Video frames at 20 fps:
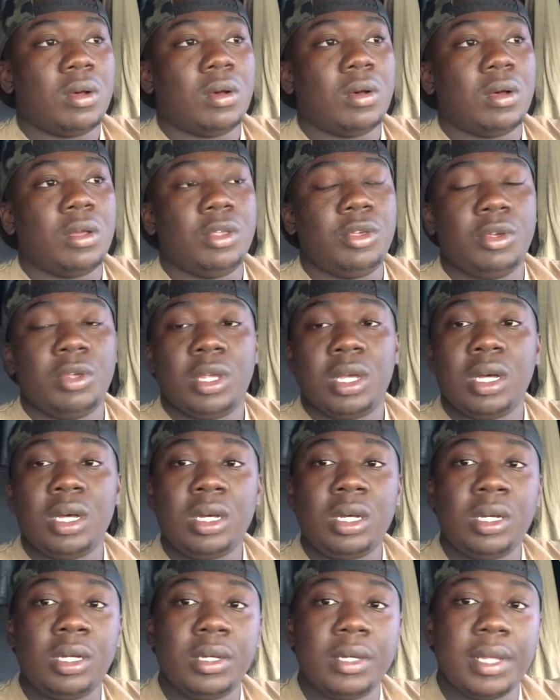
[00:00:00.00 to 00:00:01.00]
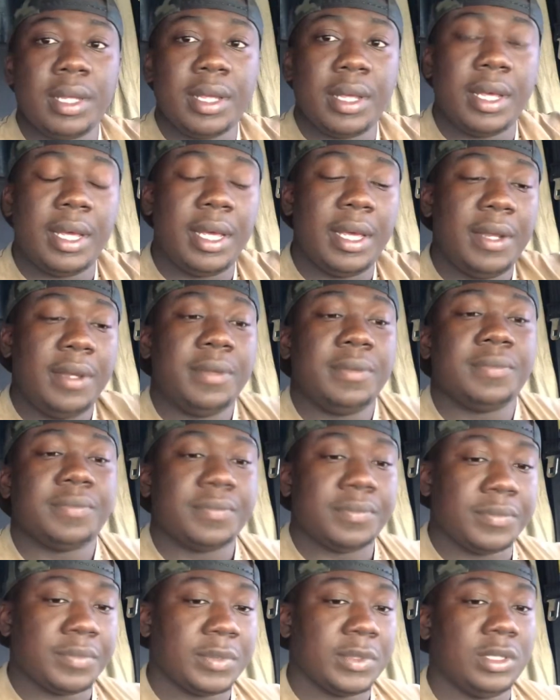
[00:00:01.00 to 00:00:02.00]
you're young and
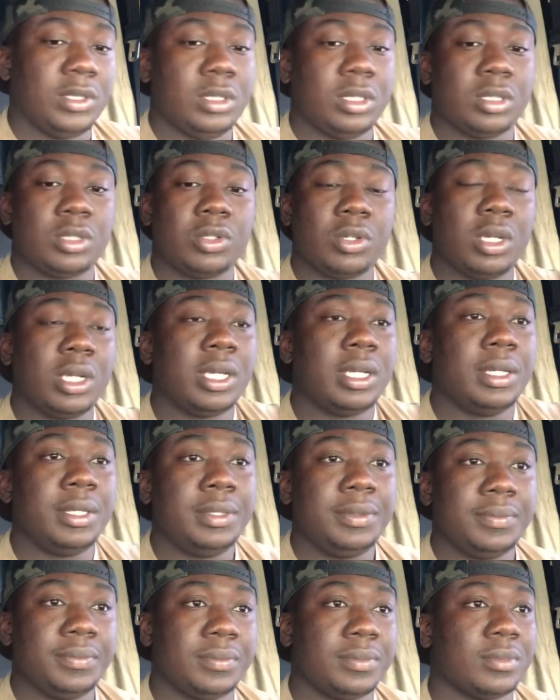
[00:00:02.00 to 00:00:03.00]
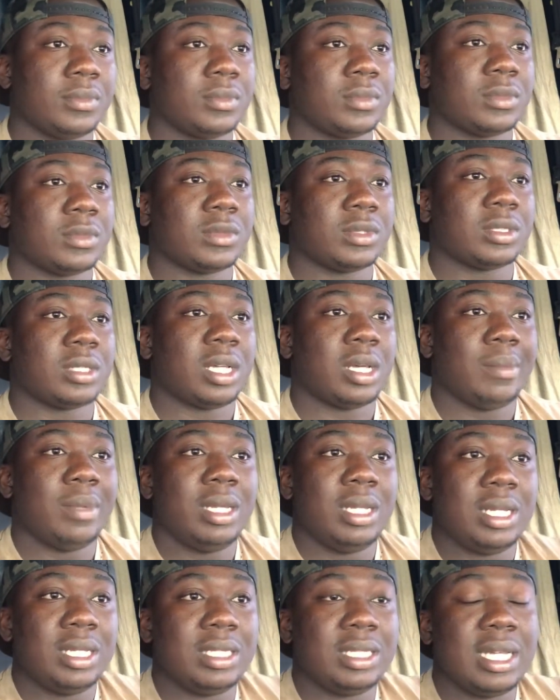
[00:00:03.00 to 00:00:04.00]
you're trucking, I mean,
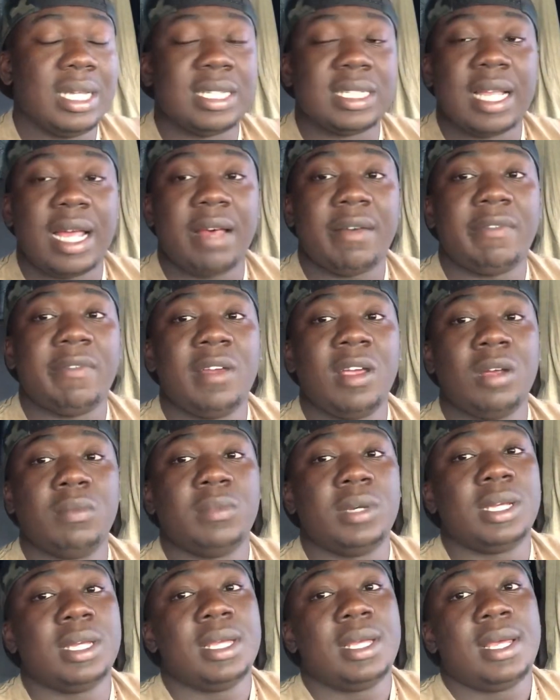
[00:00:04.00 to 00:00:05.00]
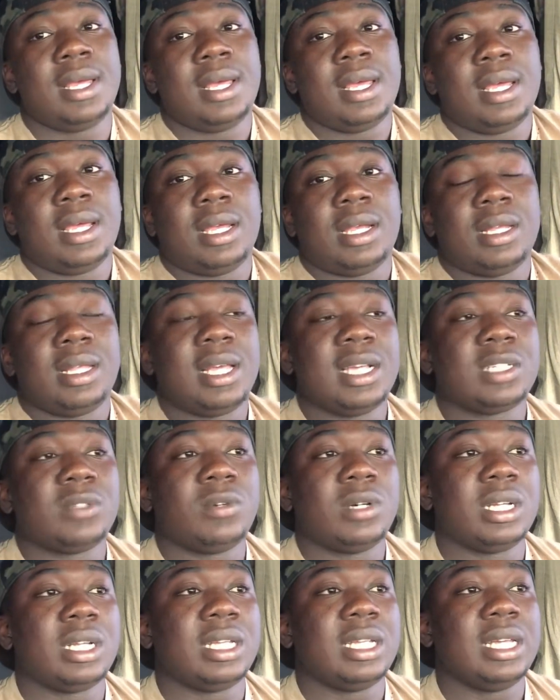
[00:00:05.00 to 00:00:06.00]
it's just not fair, but that's
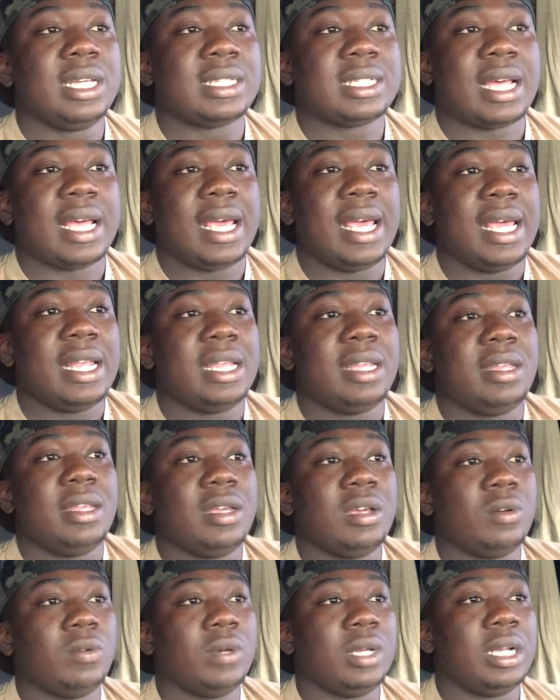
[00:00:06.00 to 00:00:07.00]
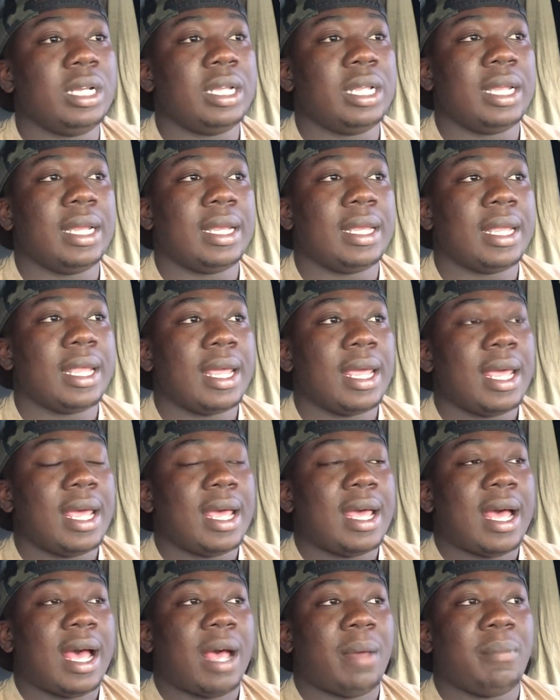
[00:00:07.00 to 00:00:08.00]
what it is. I had to deal with it, and
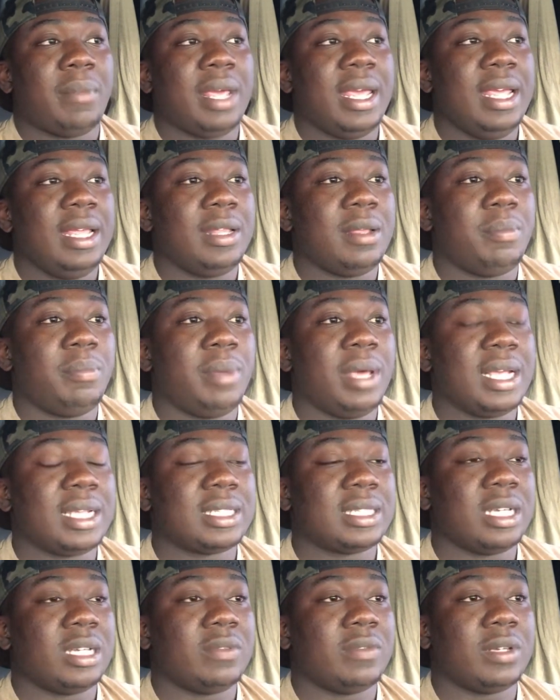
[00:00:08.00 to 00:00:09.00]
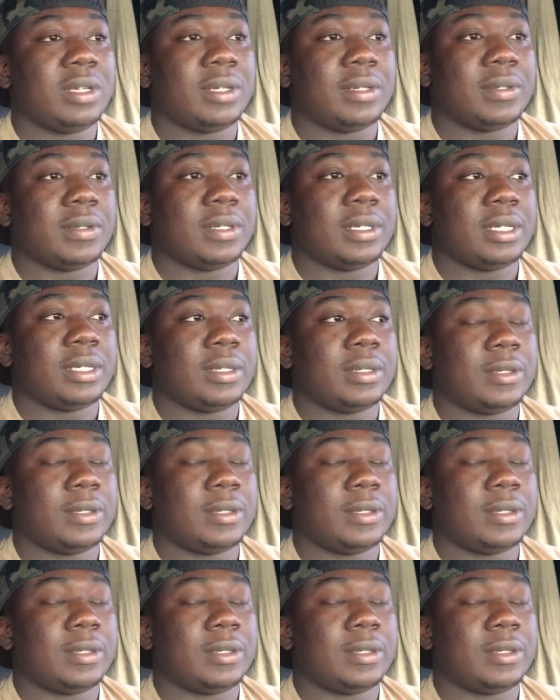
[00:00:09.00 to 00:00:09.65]
I made the best of it. And